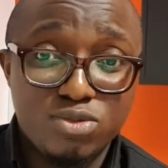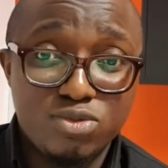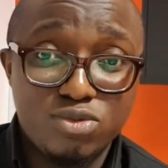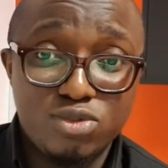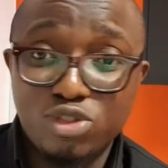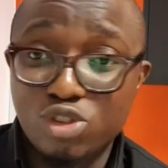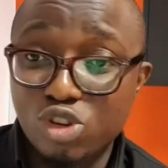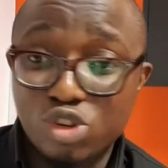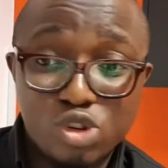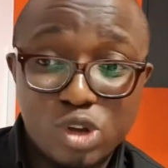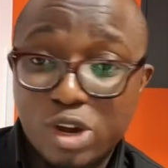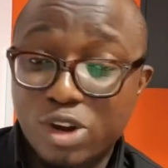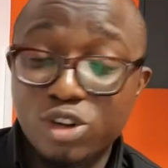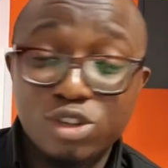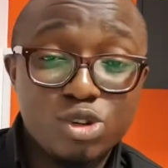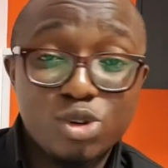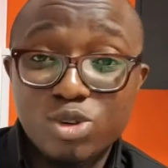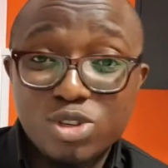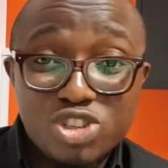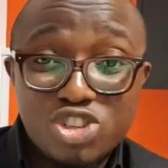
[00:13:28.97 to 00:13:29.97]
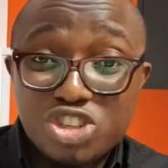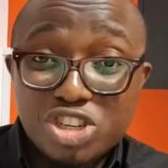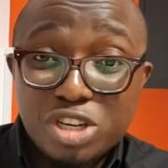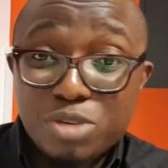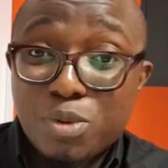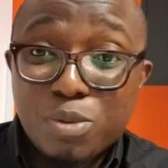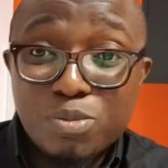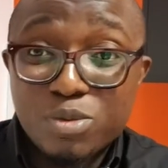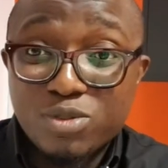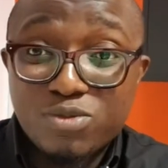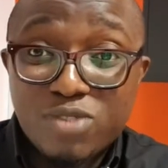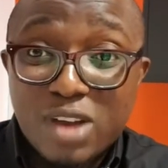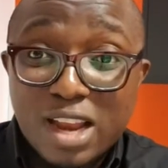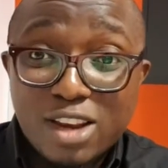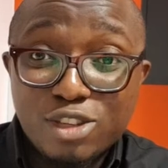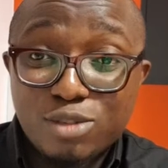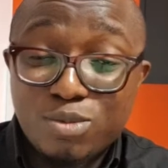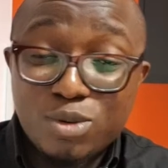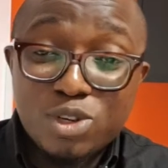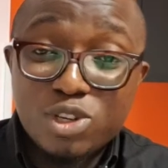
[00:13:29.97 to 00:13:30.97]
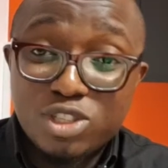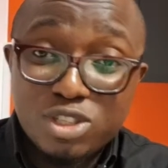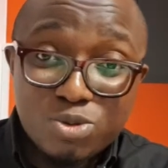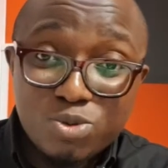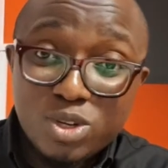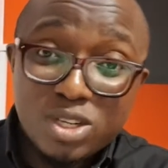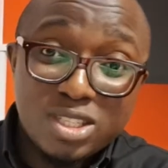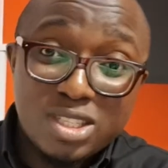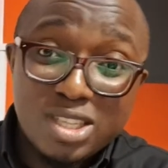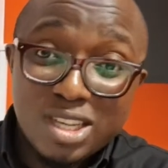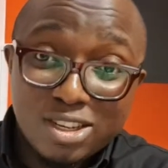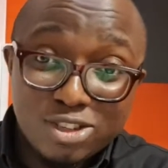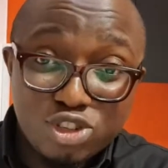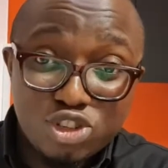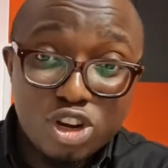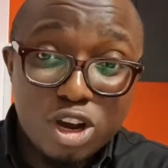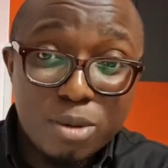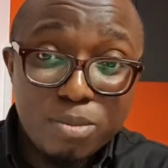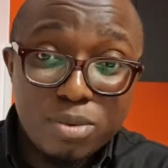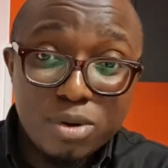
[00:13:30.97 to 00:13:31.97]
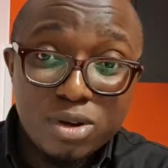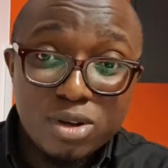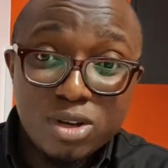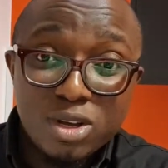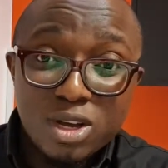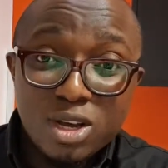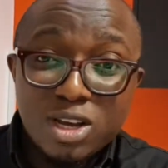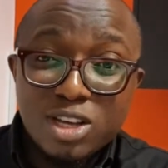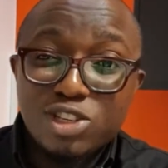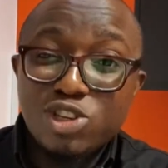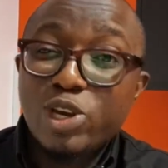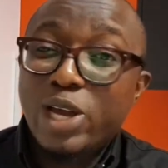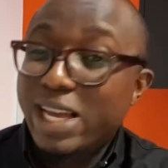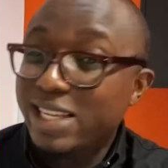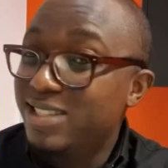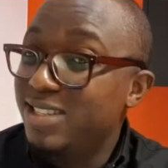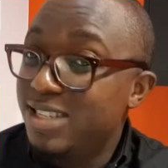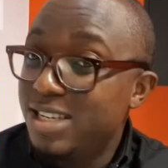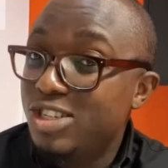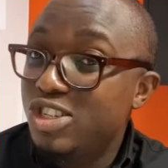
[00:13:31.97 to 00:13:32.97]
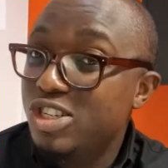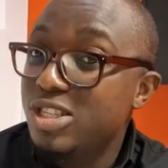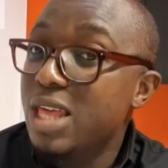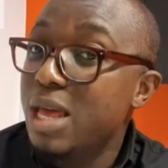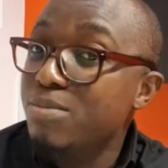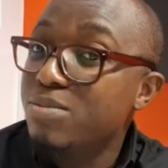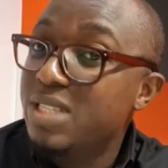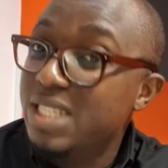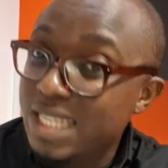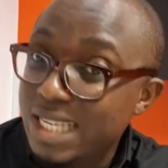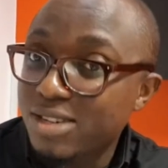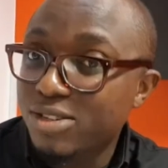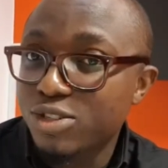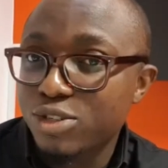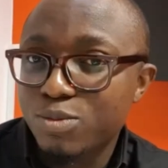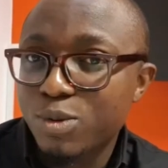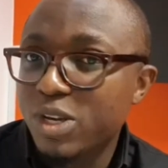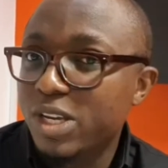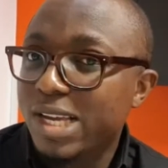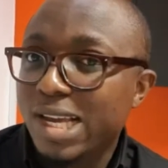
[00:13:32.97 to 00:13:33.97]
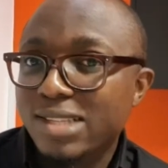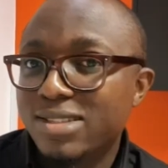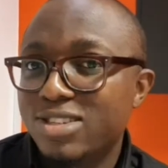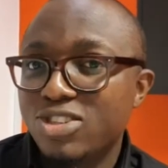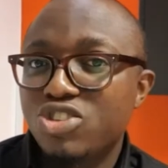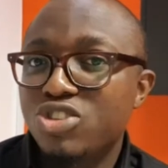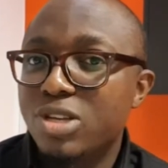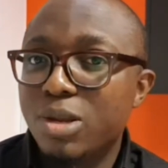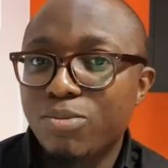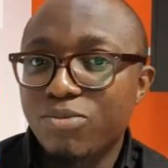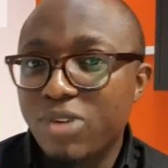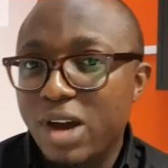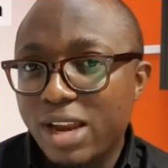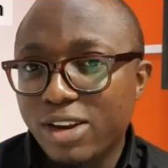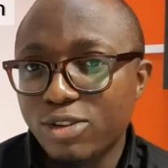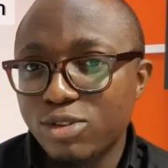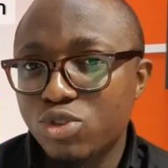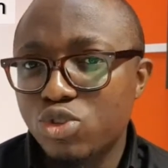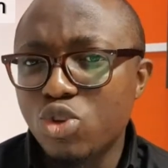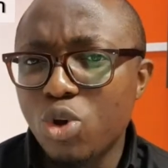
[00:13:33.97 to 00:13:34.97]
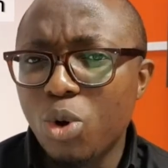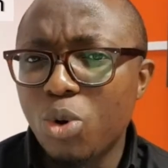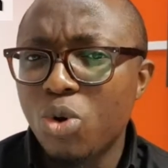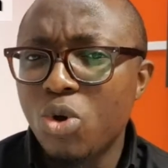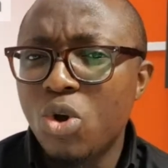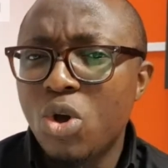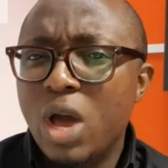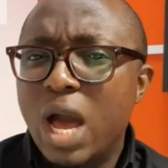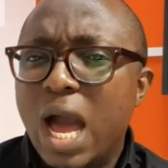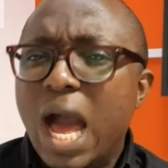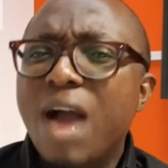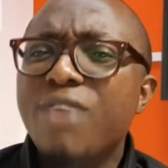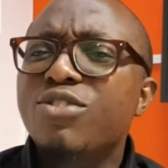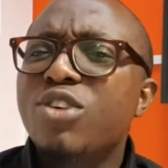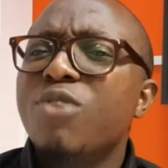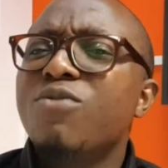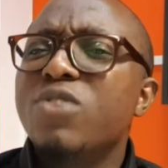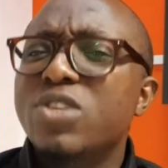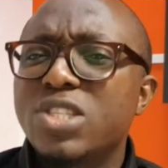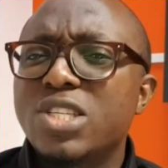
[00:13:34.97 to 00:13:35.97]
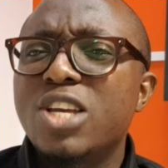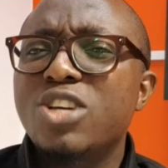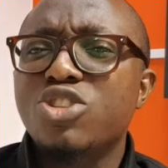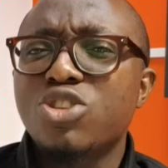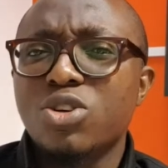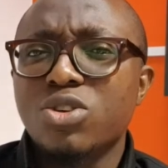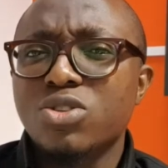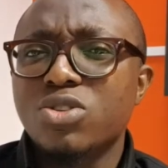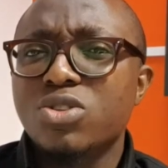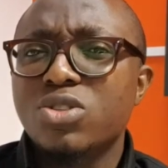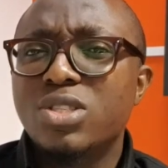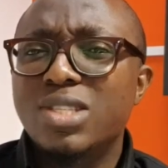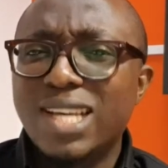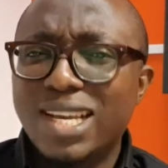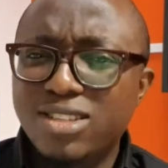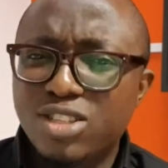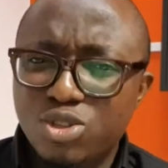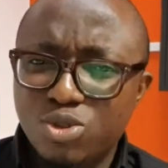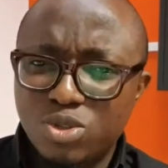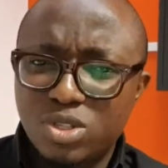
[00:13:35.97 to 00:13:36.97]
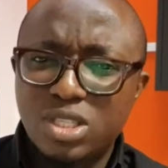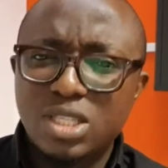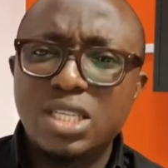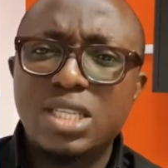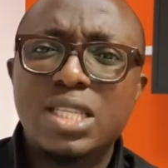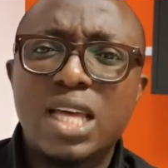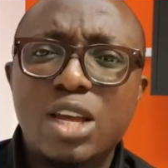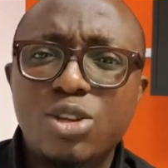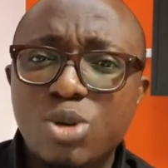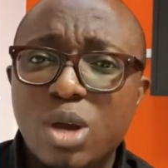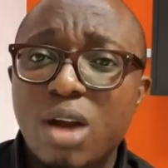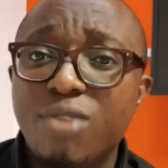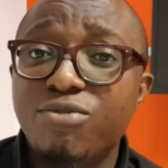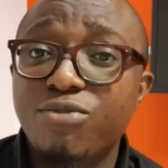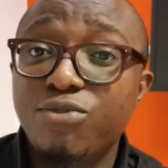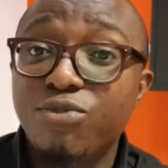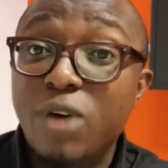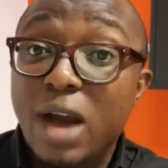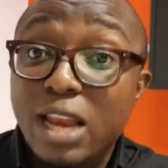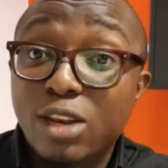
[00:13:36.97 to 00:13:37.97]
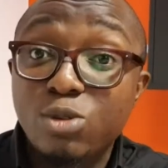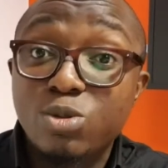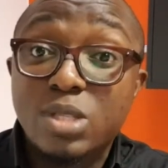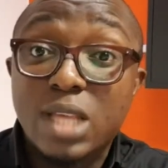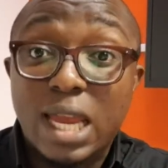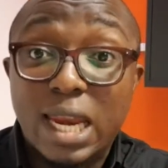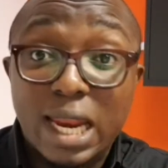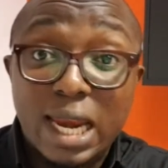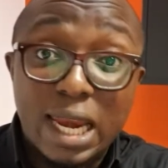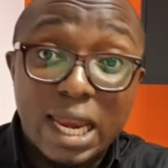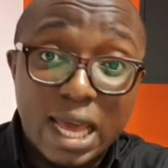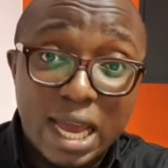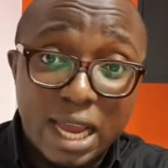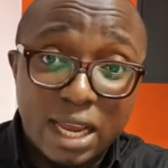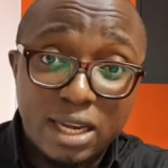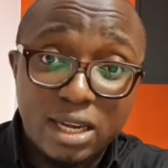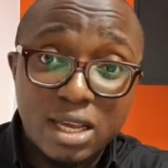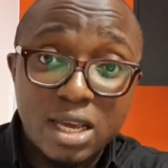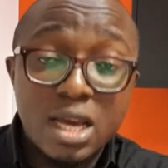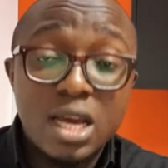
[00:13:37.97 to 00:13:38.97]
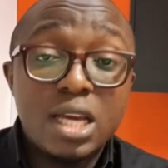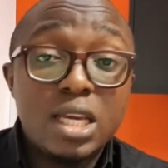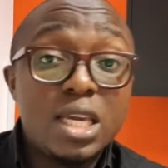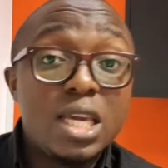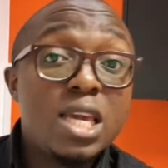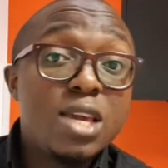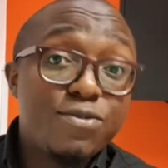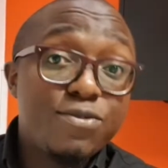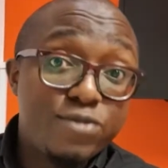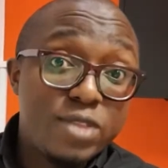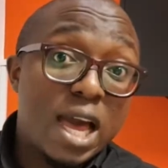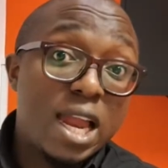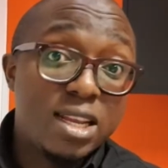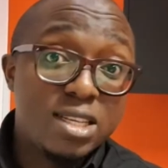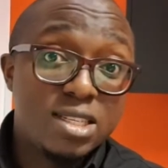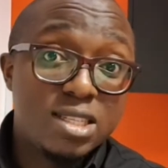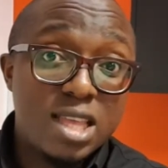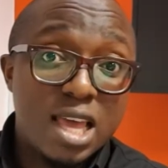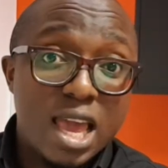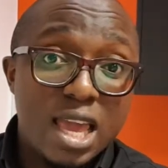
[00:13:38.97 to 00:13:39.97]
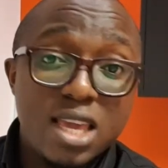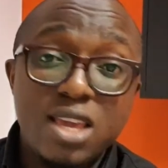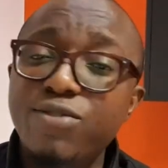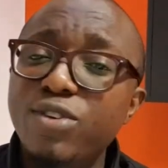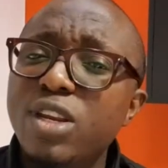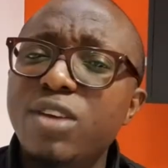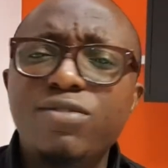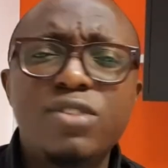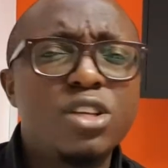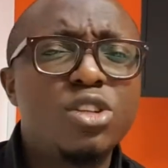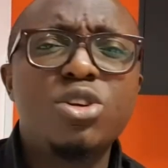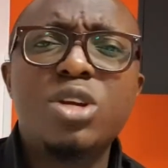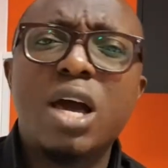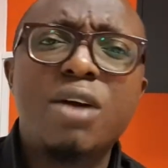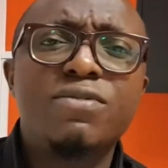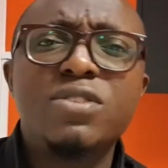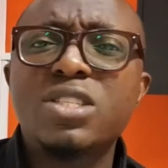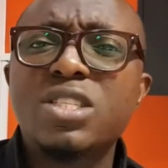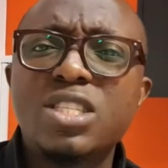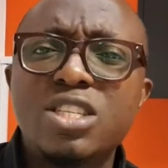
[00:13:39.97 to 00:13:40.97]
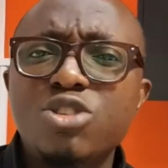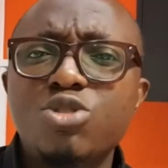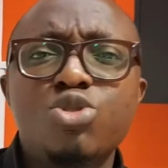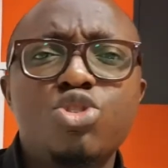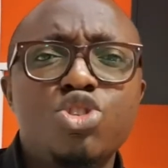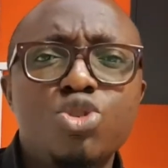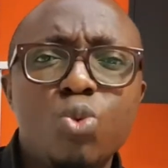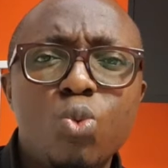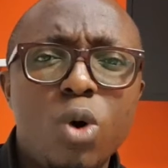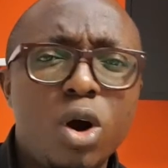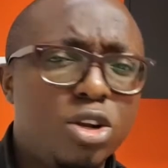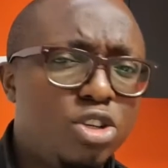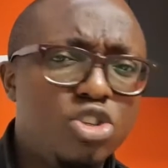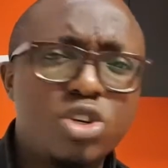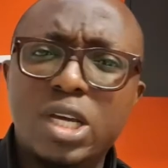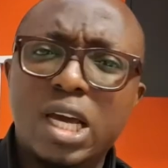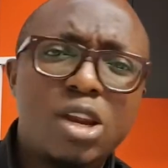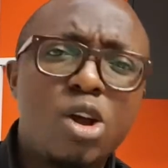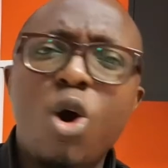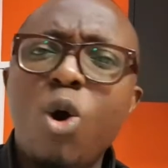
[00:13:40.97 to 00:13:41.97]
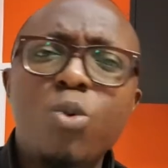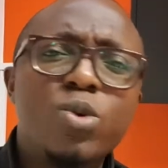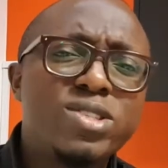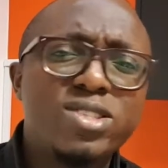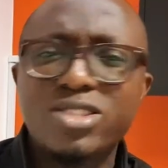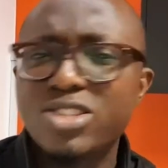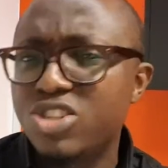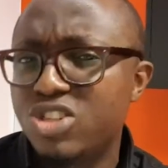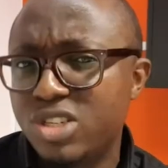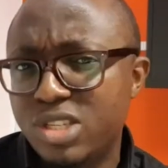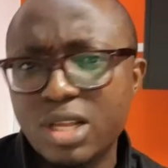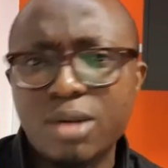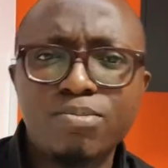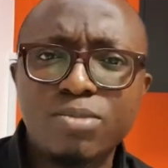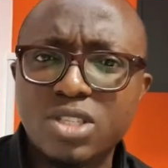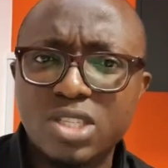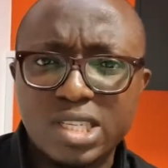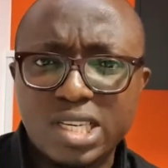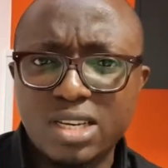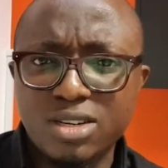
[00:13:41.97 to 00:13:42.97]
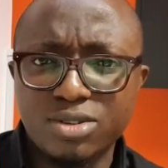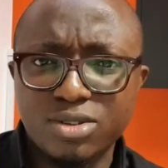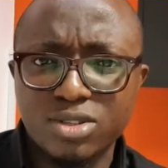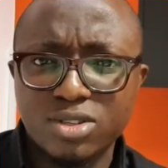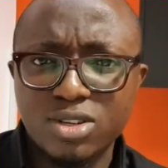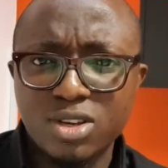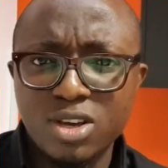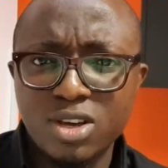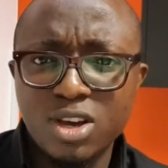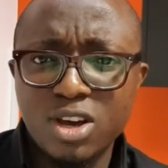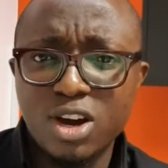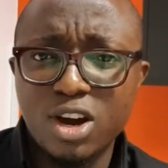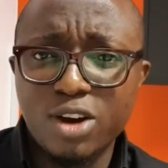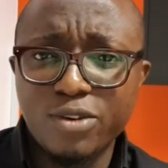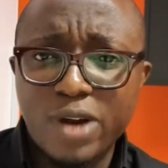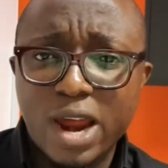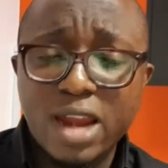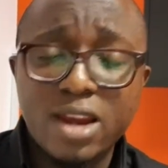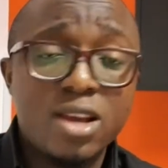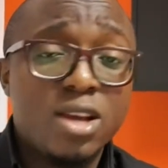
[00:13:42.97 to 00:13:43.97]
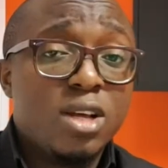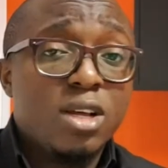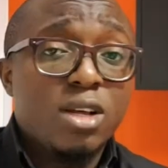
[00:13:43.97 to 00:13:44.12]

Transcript: You're not going to change people's values because they want to take a job. You can teach them skills, but you can't teach them values. So have conversations. Test to see that you have values that align. If that is there, even if they don't have the skills you want, you can always teach them the skills. All right.